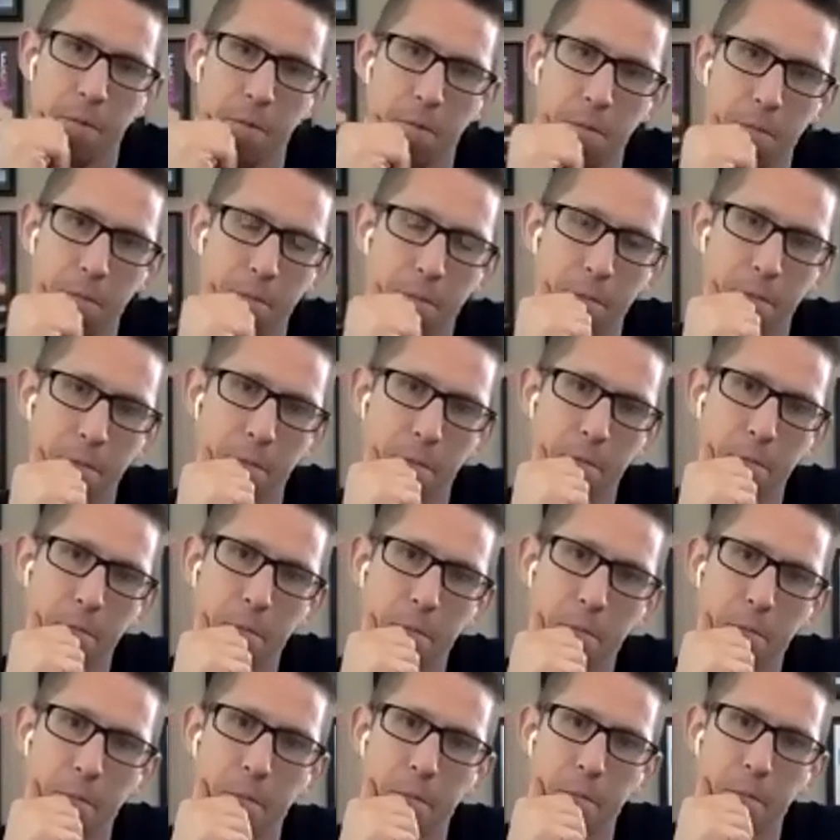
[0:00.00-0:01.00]

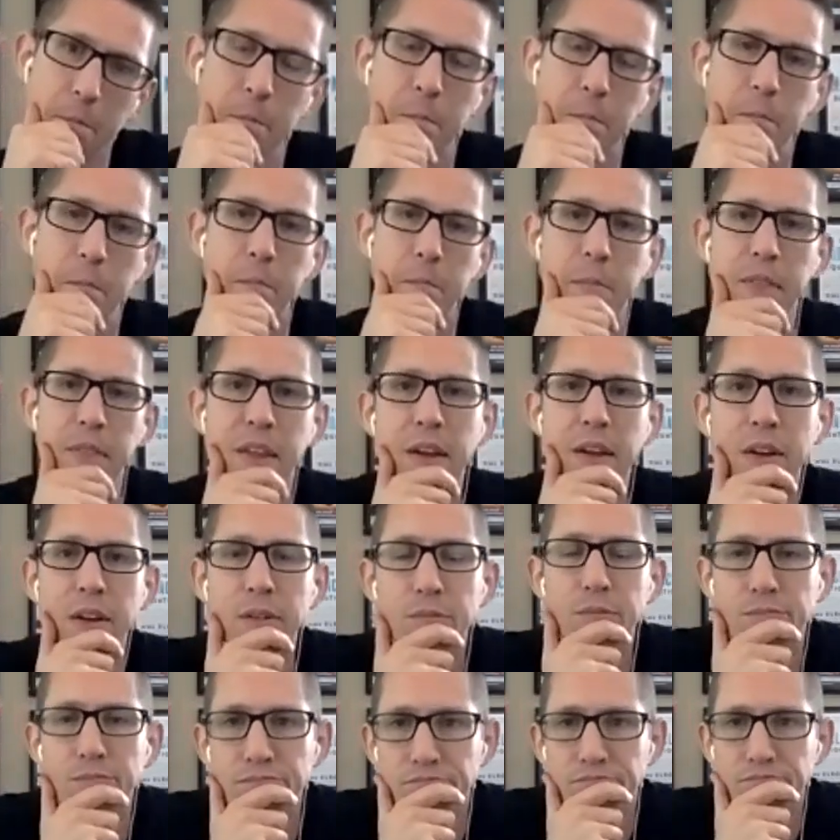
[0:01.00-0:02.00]

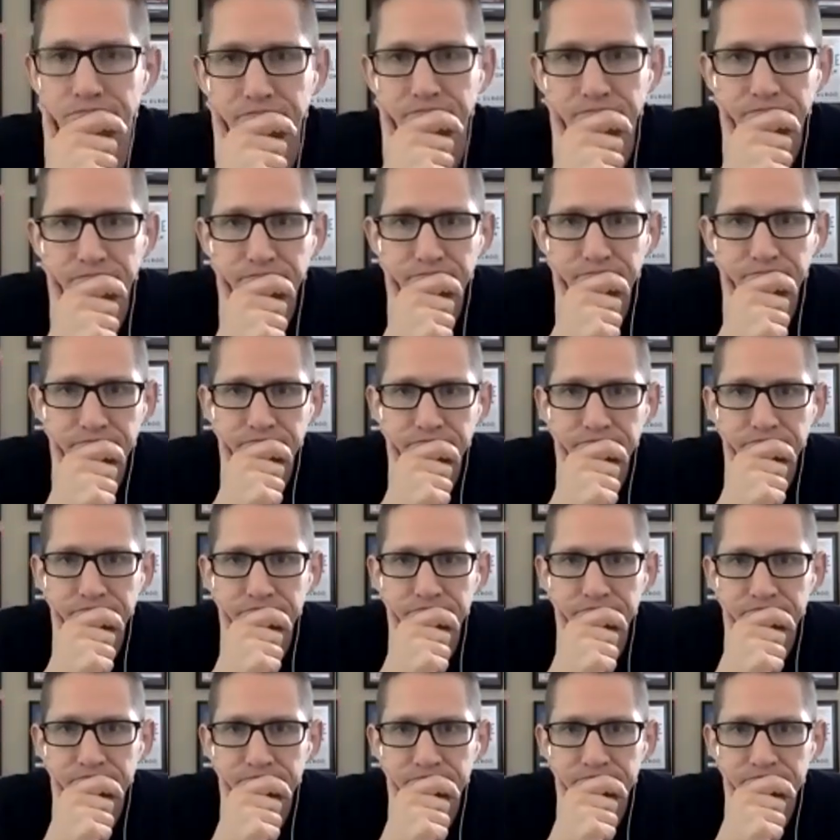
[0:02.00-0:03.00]

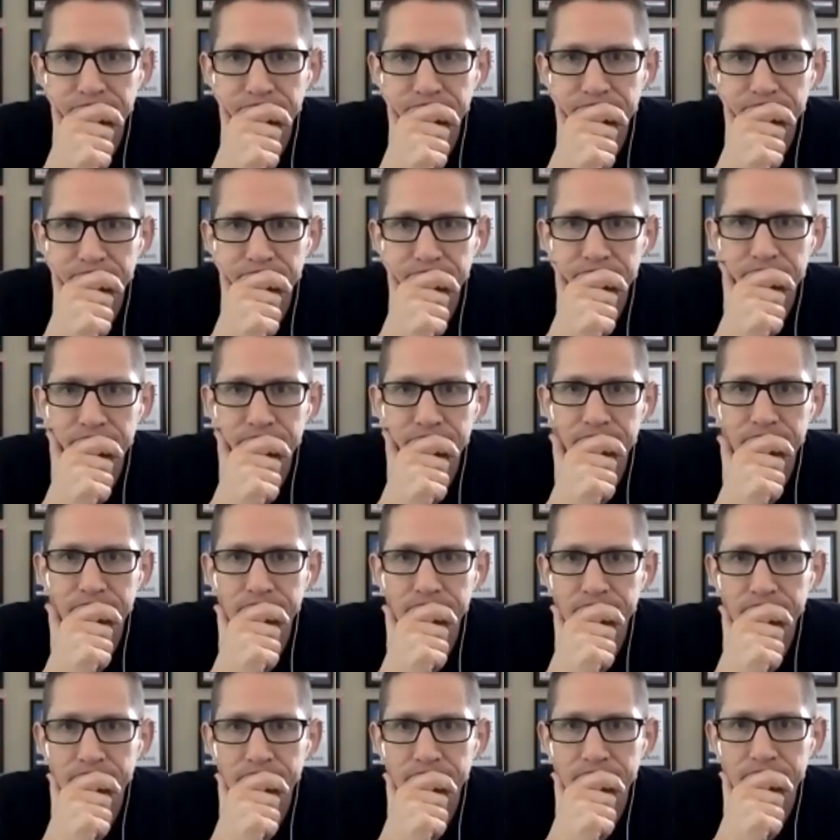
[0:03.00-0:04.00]

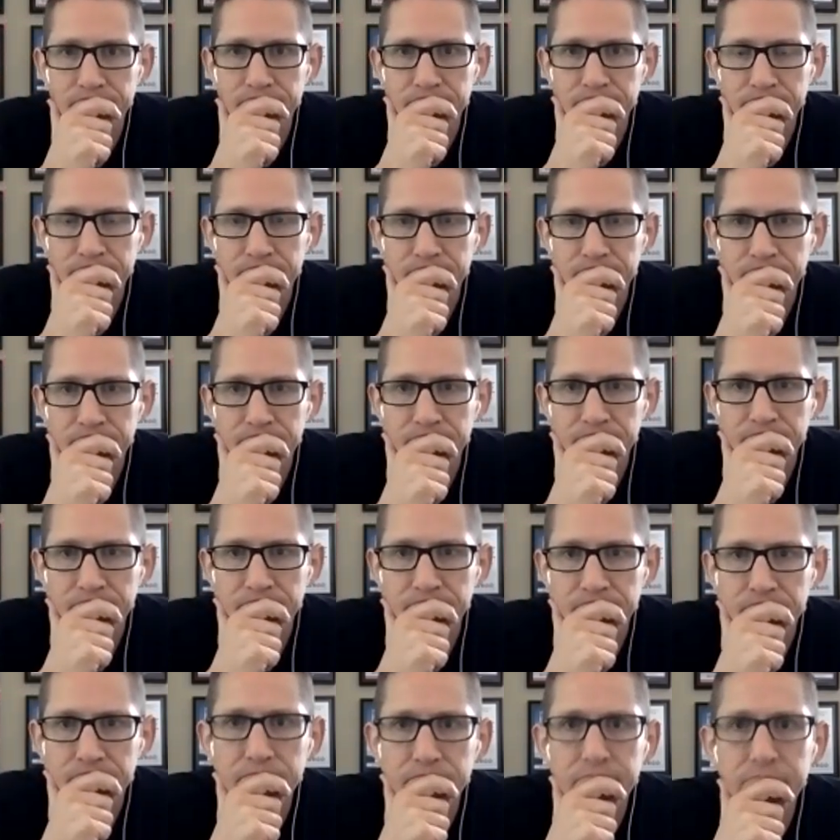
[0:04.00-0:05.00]

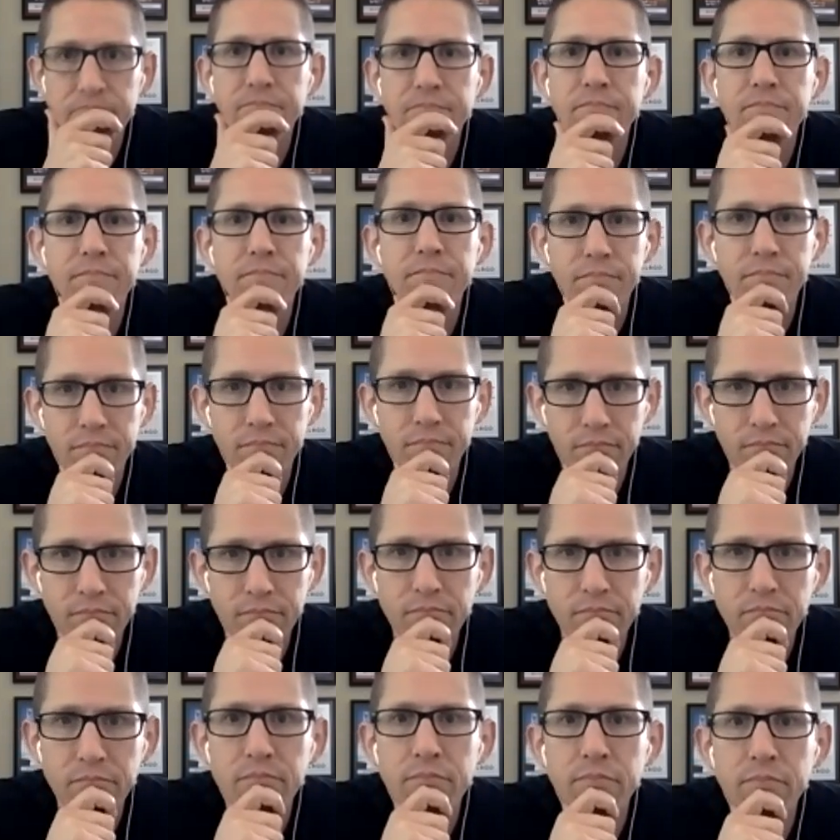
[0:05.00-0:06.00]
This person isn't speaking.